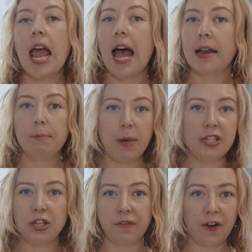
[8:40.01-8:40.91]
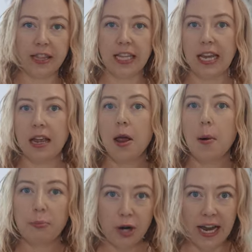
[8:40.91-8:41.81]
at a budget-friendly
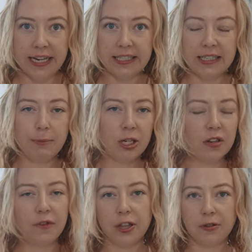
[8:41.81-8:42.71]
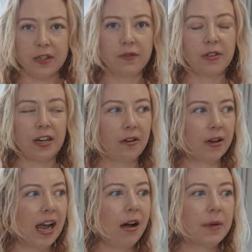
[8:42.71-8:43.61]
price, especially for those of you that are
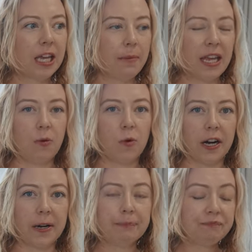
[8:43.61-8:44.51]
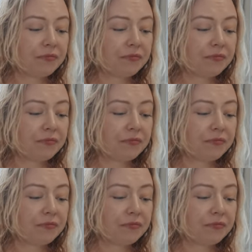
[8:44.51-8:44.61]
going, how am I gonna make it work?